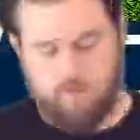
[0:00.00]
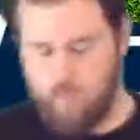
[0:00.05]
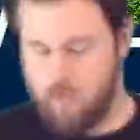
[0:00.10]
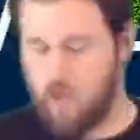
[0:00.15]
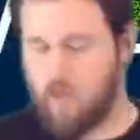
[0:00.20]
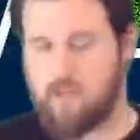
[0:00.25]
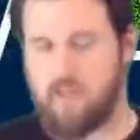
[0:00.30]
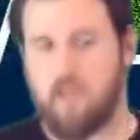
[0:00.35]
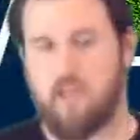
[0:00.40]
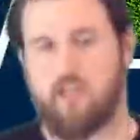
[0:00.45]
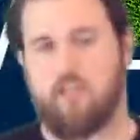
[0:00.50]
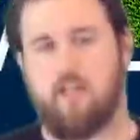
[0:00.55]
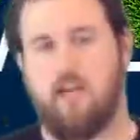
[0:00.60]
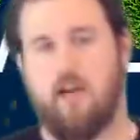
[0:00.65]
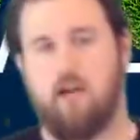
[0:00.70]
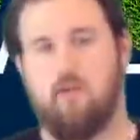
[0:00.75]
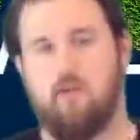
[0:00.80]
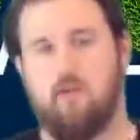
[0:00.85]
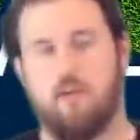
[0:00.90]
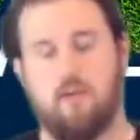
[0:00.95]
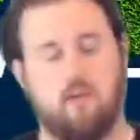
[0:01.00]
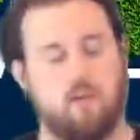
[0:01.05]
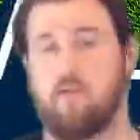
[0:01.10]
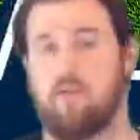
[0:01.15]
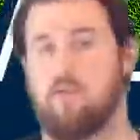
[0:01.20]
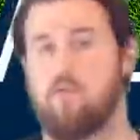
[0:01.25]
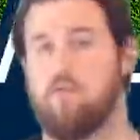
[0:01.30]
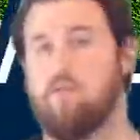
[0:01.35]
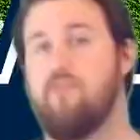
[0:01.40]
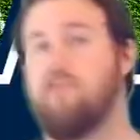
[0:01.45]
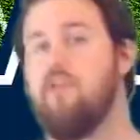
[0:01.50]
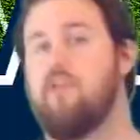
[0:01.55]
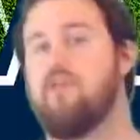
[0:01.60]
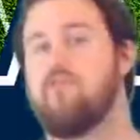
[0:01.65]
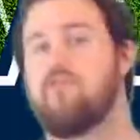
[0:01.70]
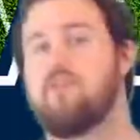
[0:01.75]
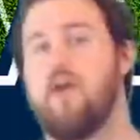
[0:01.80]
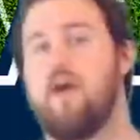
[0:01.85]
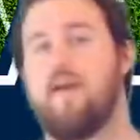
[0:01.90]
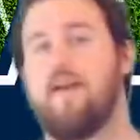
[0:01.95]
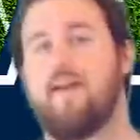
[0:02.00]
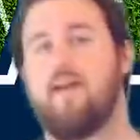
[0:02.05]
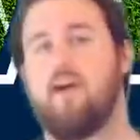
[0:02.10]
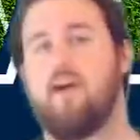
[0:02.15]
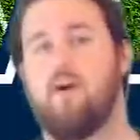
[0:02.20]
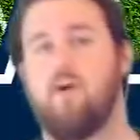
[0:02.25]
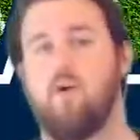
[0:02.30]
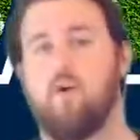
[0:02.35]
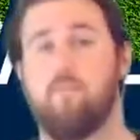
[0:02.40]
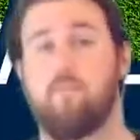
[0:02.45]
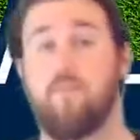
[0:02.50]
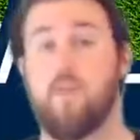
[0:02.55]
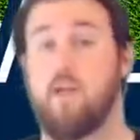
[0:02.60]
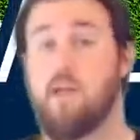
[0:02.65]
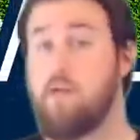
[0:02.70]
No touchdown. So for those counting at home,